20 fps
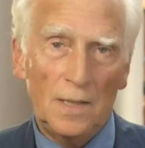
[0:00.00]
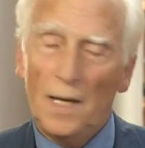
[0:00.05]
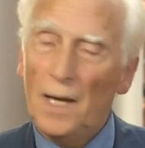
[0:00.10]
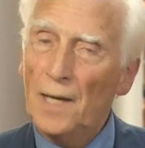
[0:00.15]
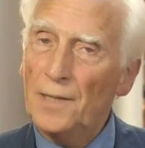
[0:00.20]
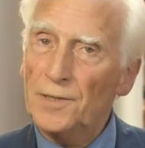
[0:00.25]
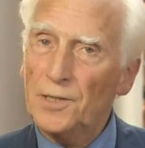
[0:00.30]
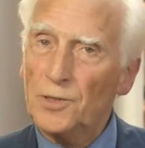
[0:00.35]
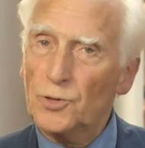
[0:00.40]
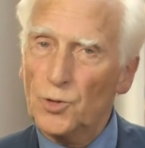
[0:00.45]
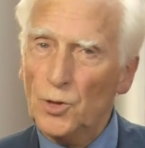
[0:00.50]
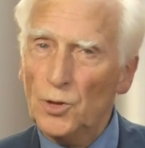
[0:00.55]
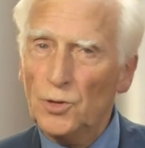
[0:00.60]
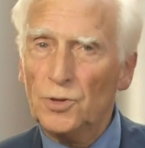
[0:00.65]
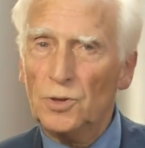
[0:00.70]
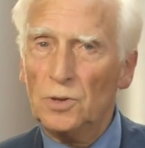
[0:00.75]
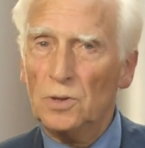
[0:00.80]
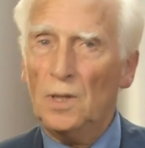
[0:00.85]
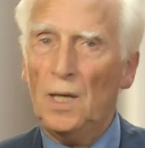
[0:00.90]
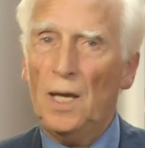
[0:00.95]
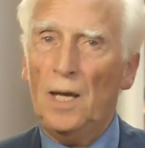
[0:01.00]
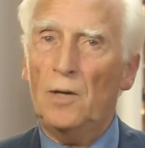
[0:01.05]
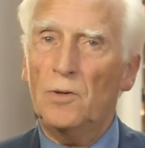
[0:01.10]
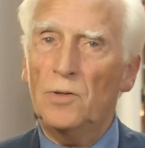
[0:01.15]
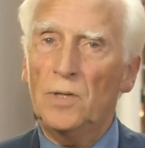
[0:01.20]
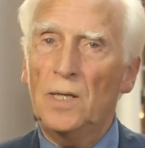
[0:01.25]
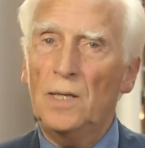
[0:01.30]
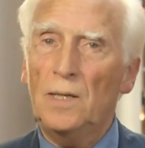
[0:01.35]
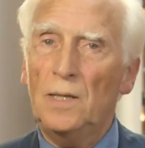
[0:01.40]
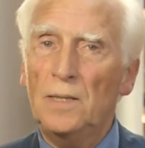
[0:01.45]
And the third
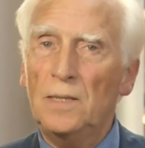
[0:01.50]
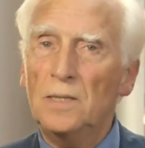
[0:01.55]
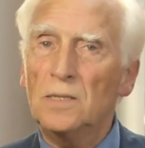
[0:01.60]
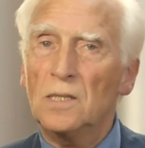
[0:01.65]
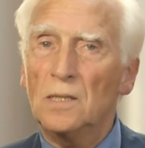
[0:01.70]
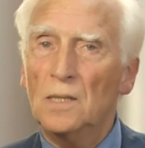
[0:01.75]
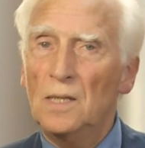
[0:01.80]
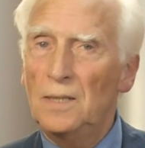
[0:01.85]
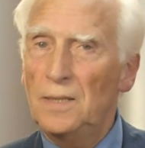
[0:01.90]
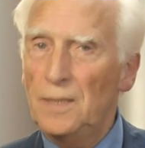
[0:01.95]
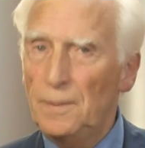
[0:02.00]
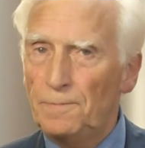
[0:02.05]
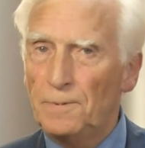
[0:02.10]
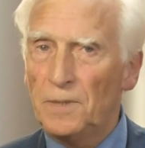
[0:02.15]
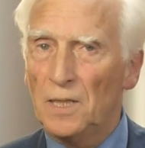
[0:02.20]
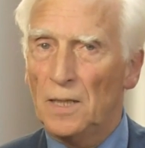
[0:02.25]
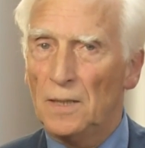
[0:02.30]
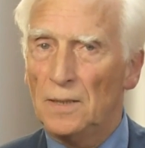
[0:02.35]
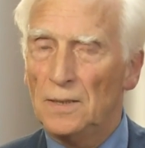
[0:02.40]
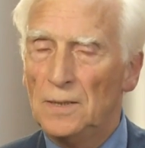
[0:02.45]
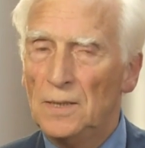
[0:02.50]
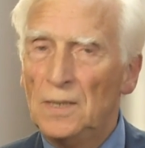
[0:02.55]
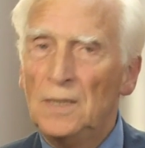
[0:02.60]
area is Libya.